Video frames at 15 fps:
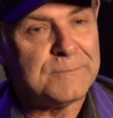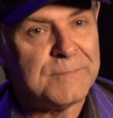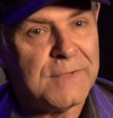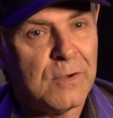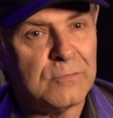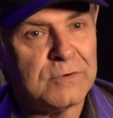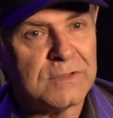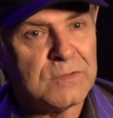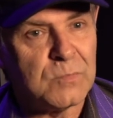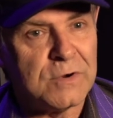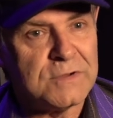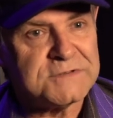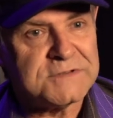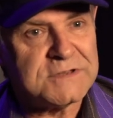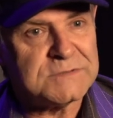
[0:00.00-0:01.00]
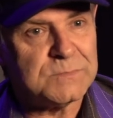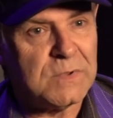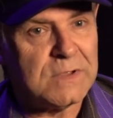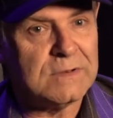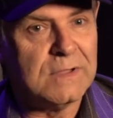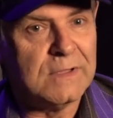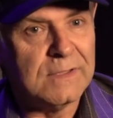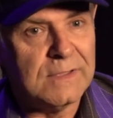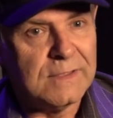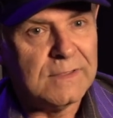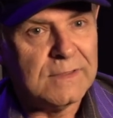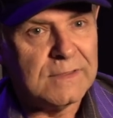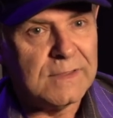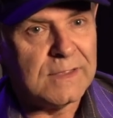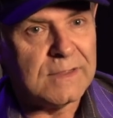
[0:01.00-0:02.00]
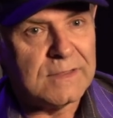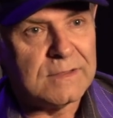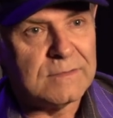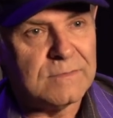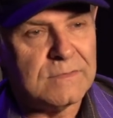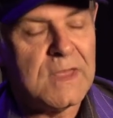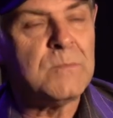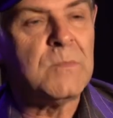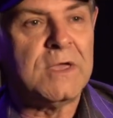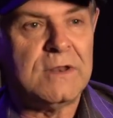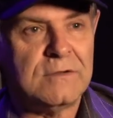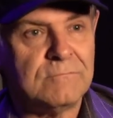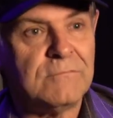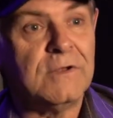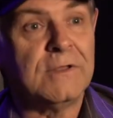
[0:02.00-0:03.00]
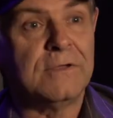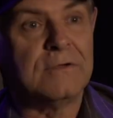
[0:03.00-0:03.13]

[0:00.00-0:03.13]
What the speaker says: a whole nother process. But yeah, they made it really